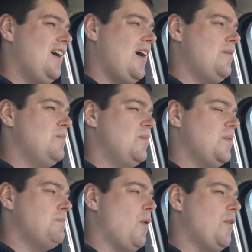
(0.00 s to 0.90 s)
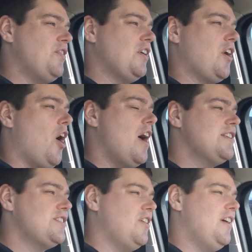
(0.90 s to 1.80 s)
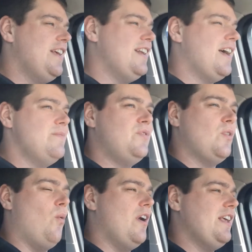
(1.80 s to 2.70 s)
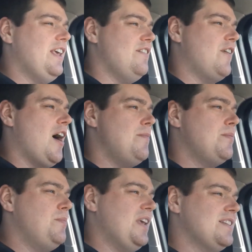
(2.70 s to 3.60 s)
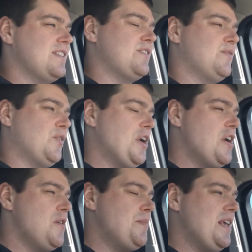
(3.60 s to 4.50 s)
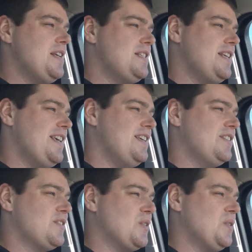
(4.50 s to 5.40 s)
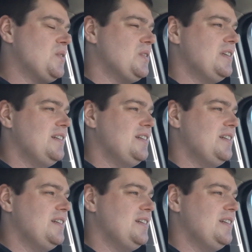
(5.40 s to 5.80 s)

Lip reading: But with the cost on it, I don't want to give up because it's free on PC. So